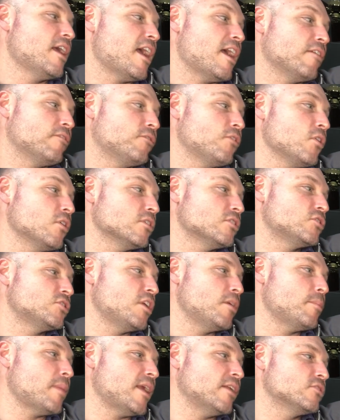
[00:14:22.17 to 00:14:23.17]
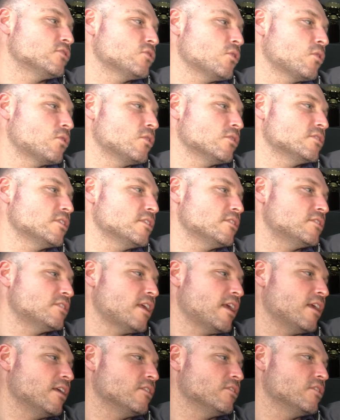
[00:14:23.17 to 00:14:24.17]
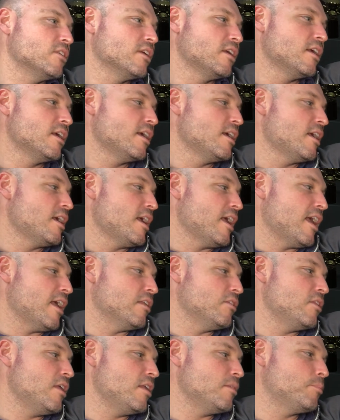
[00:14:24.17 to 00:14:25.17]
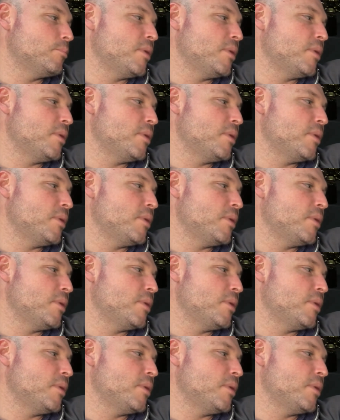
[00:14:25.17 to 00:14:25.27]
At first, she made circles in sand, and then